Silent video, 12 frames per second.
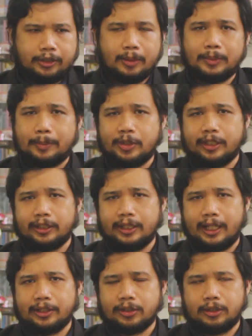I sometimes get
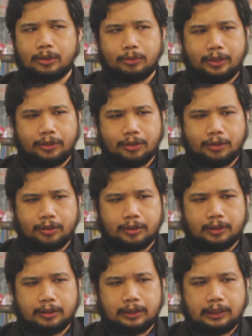asked the
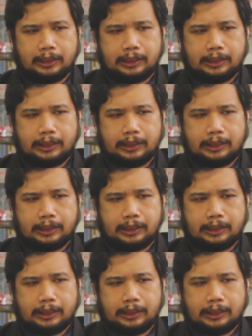question,